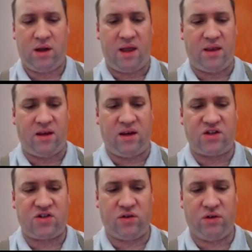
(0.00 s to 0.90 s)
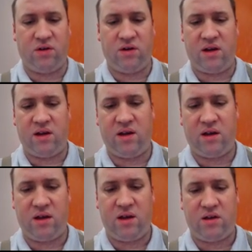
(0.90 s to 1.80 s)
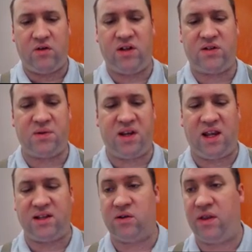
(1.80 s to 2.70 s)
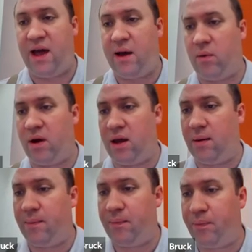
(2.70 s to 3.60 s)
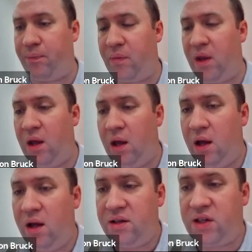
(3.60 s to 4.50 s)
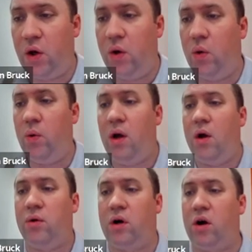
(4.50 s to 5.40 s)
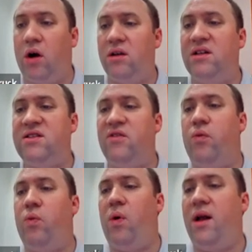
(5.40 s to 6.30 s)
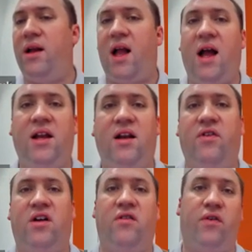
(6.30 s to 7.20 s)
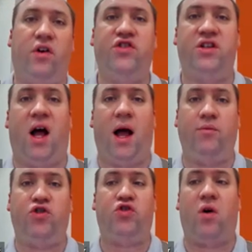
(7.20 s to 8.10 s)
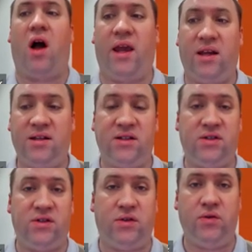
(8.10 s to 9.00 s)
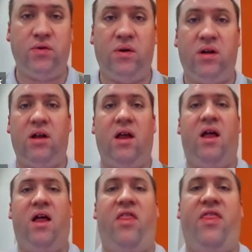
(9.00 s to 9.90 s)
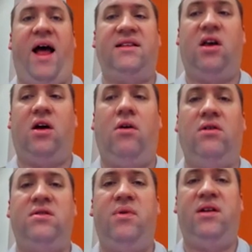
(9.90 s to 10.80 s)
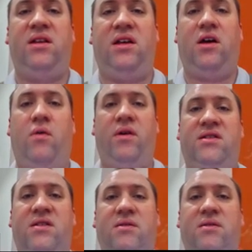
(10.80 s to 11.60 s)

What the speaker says: And the initial units would cancel that way. So regardless of what kind of a conversion I'm trying to do, that's ultimately going to